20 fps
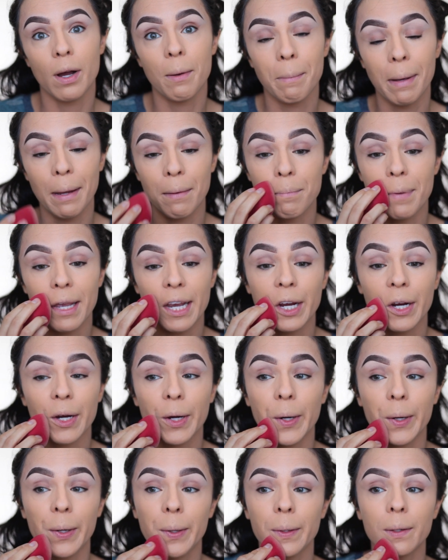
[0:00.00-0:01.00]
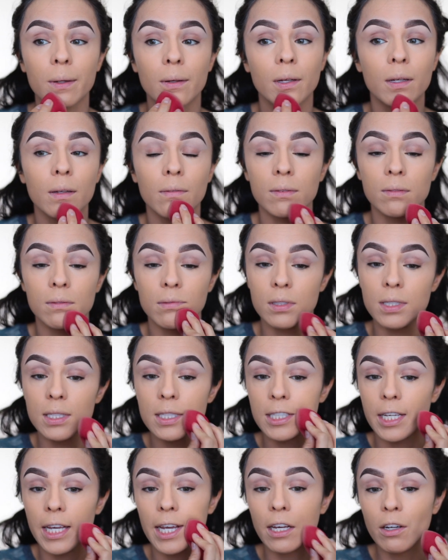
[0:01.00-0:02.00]
on my bare
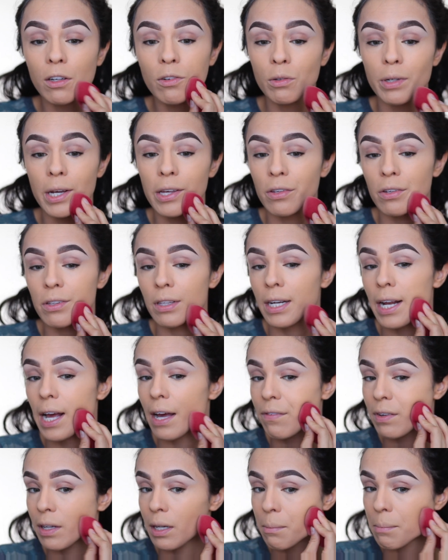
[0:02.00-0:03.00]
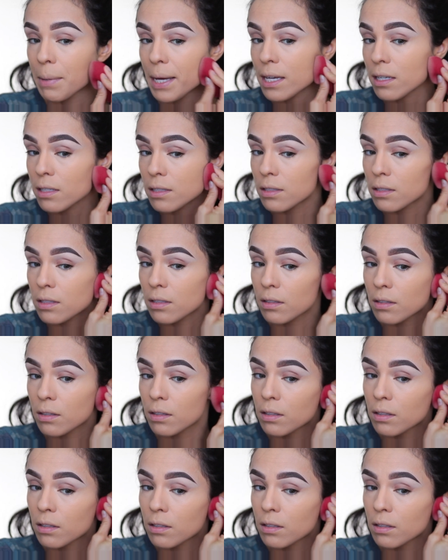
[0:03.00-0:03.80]
skin rather than having a base.